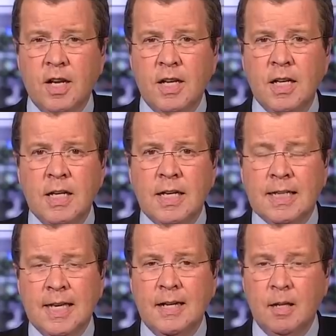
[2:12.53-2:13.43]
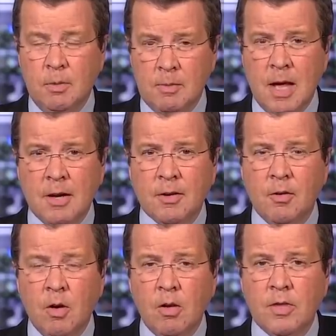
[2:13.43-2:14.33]
it. Be with you, again, he'll be
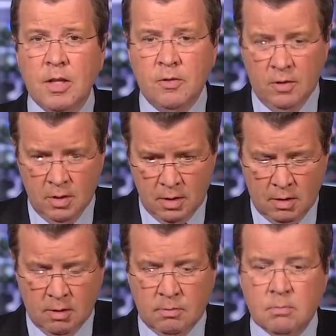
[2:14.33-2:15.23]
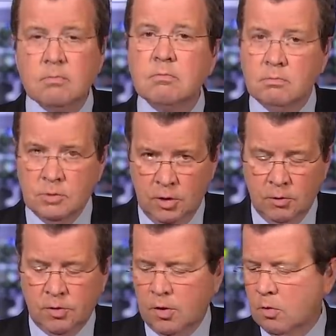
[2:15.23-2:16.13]
monitoring all of these. Oh,
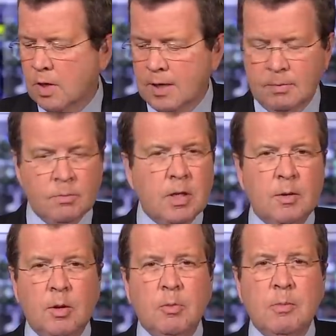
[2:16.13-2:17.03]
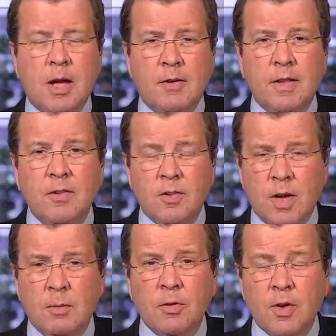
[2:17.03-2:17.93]
you too. He'll be monitoring these
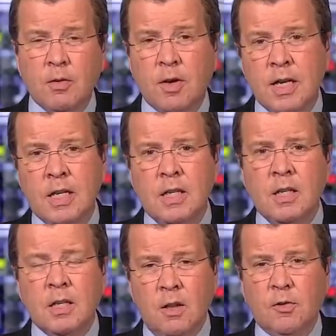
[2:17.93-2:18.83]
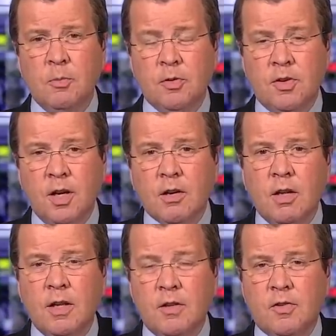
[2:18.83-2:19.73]
developments very, very closely,
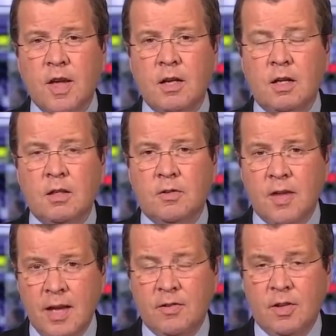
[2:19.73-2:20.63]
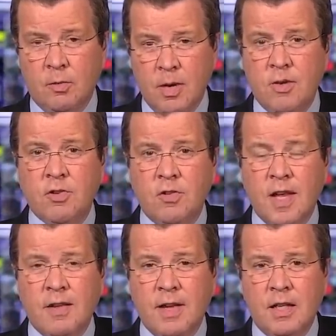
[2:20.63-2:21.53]
particularly the states and the regions
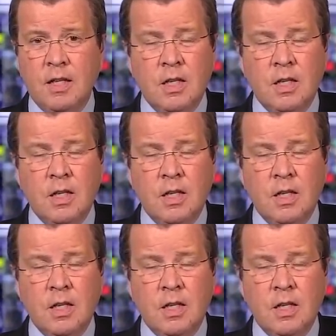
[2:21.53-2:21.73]
that have had